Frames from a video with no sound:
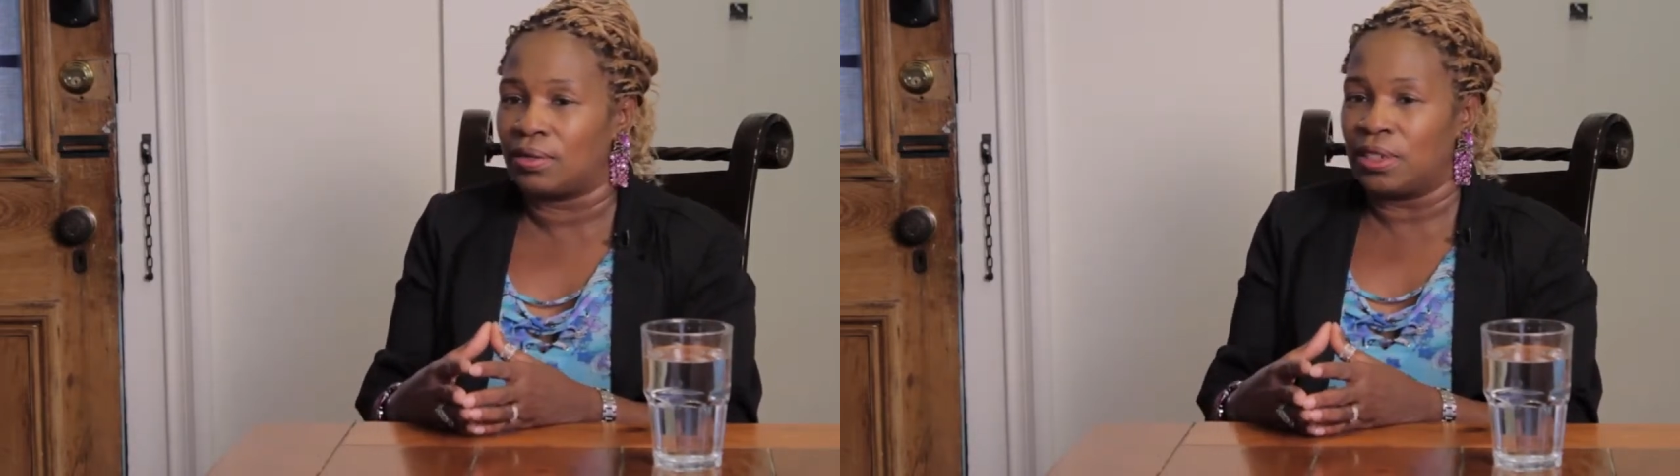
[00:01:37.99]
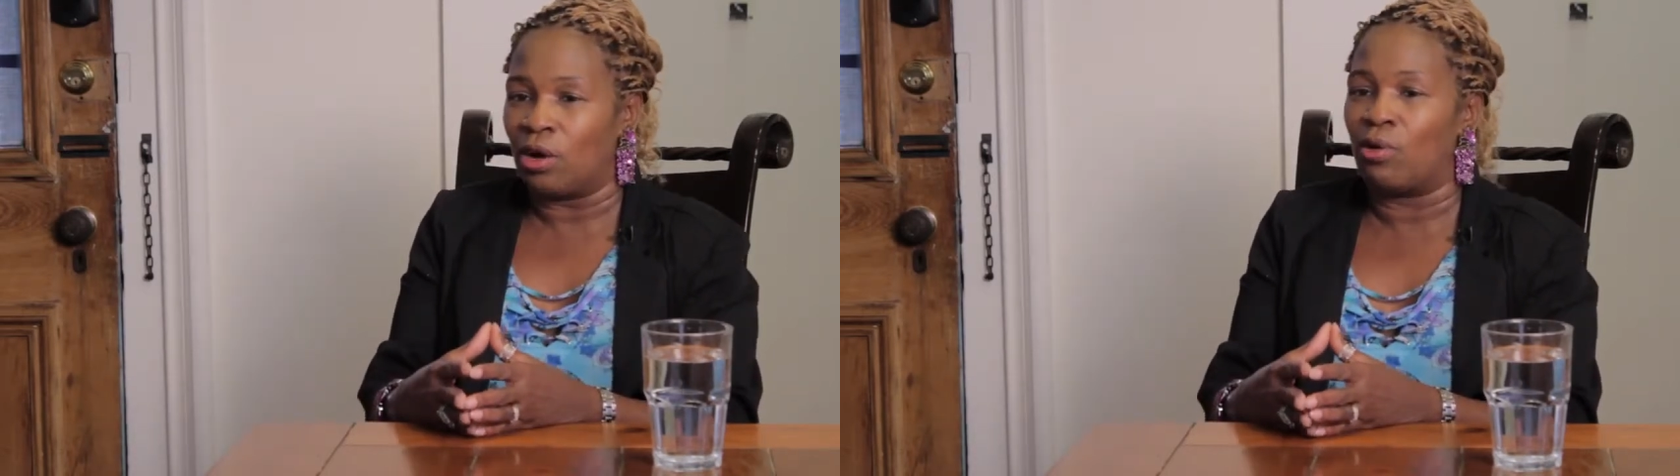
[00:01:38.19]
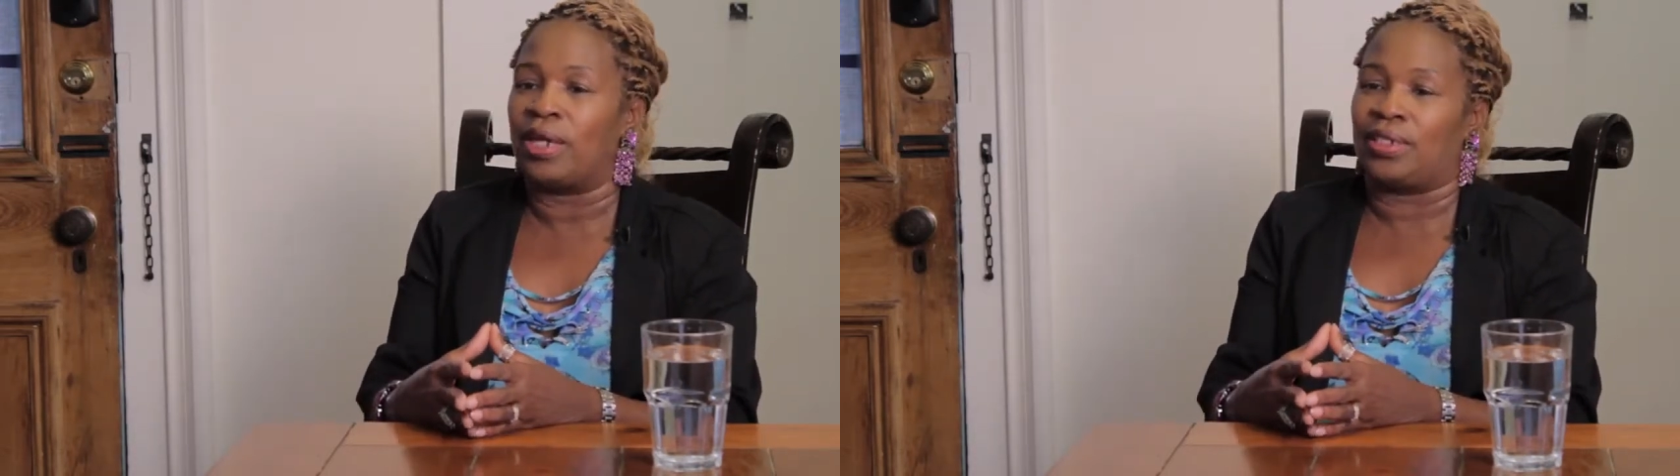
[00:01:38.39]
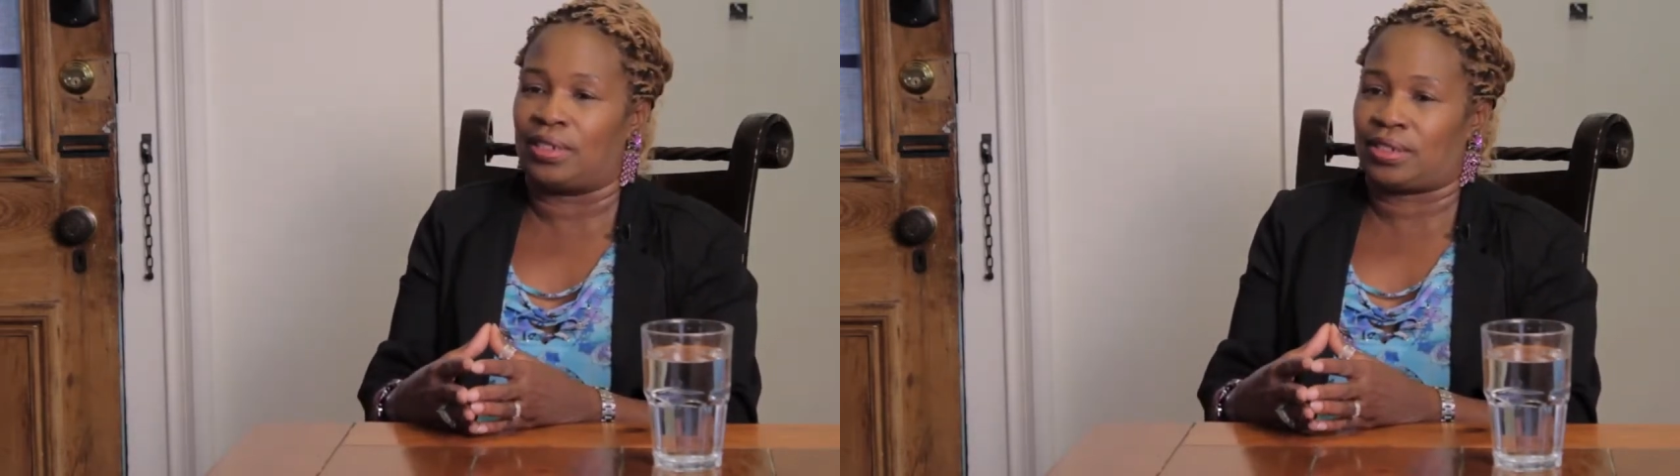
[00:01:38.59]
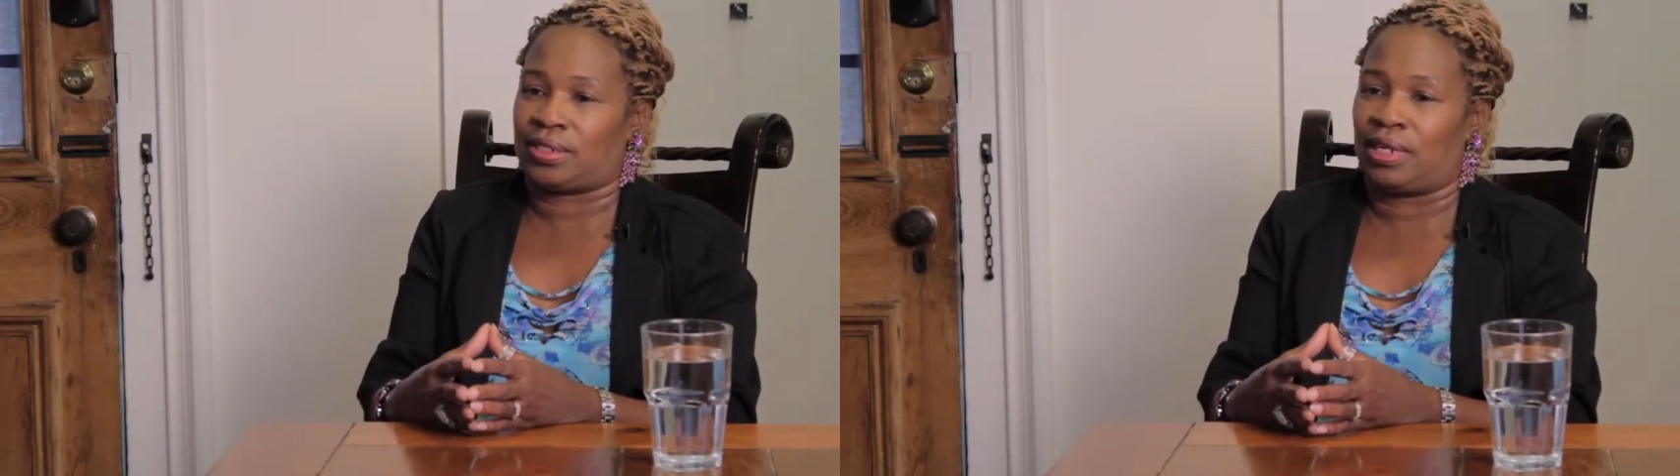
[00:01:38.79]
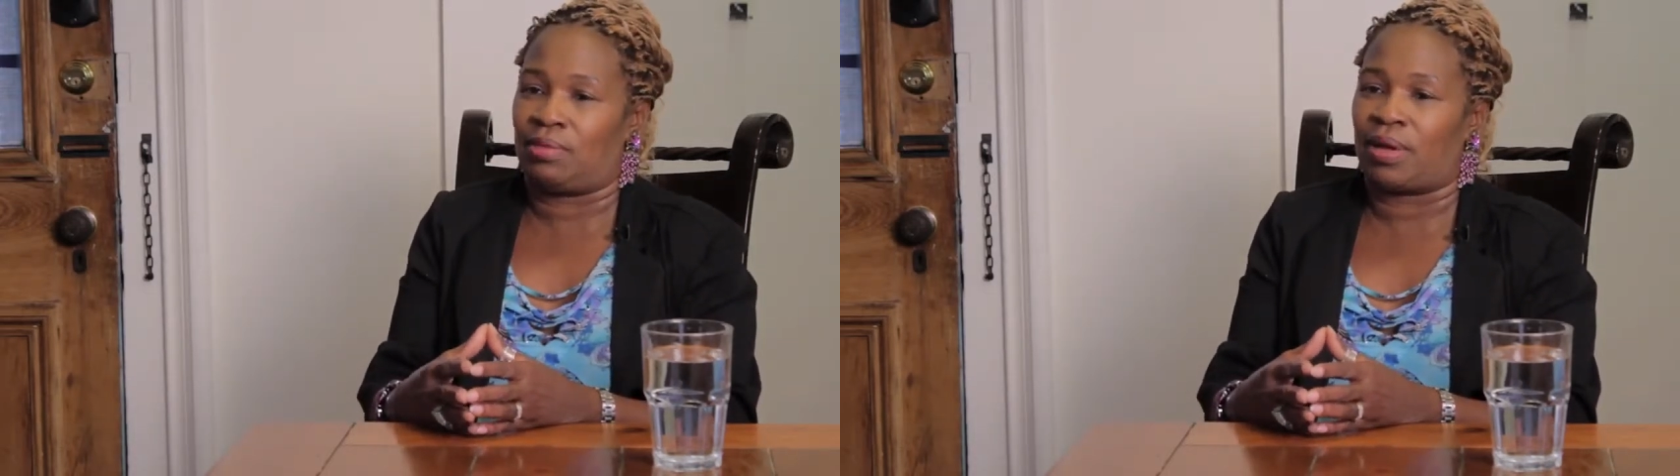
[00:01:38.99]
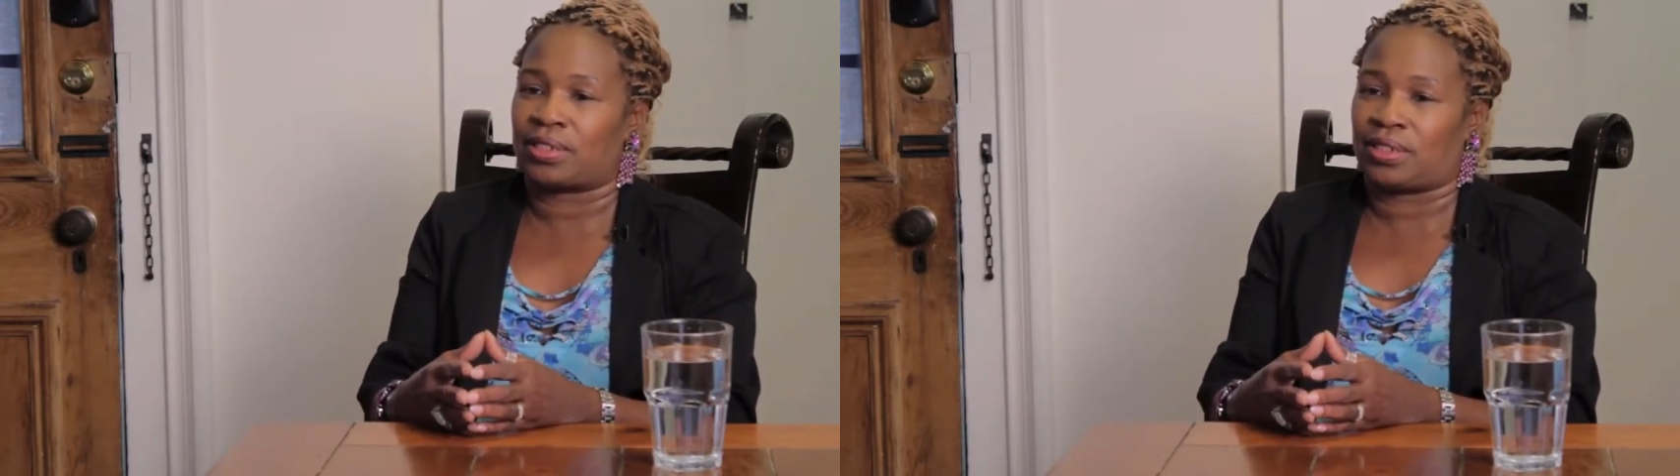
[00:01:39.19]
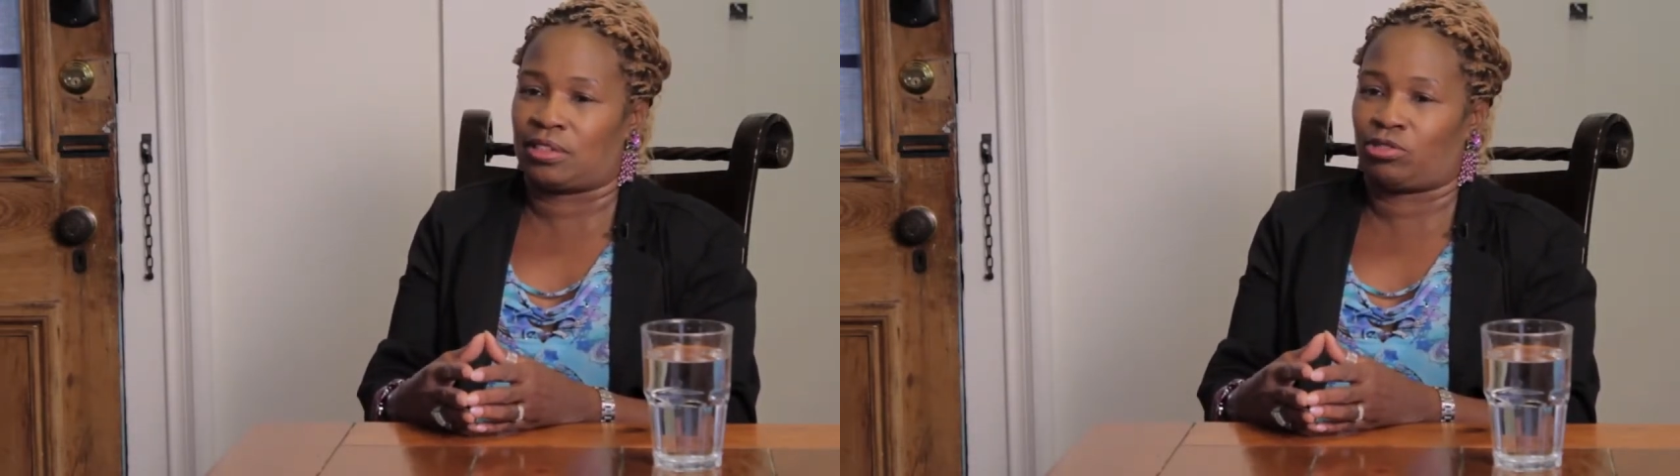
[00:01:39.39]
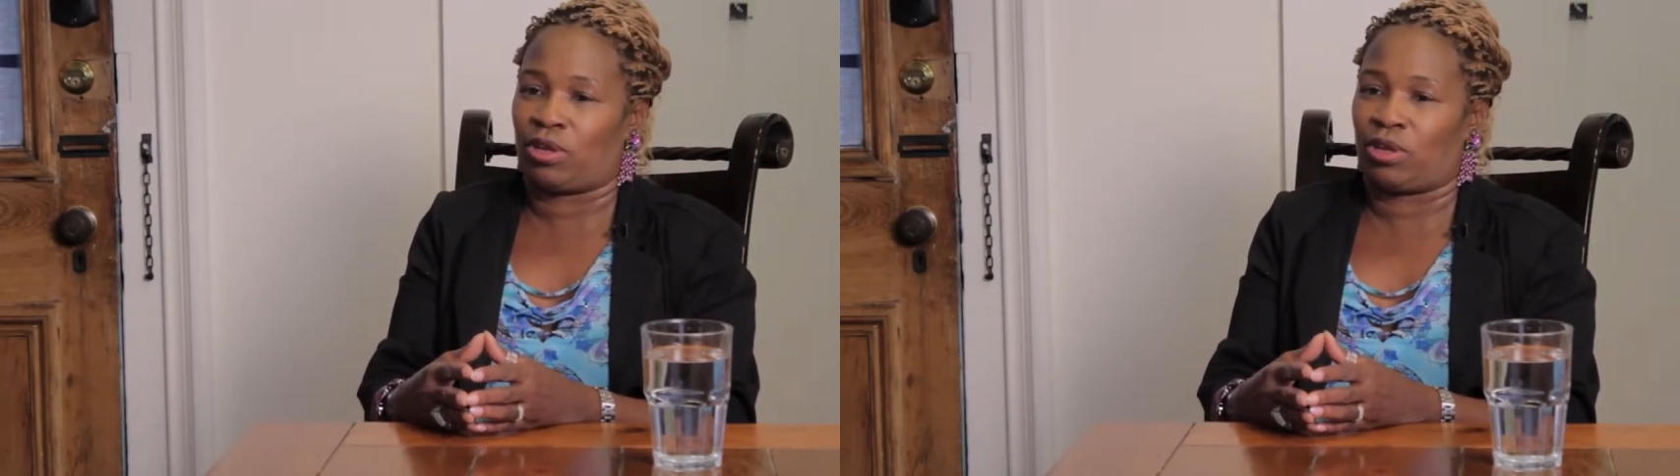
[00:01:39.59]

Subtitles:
know and understand about sex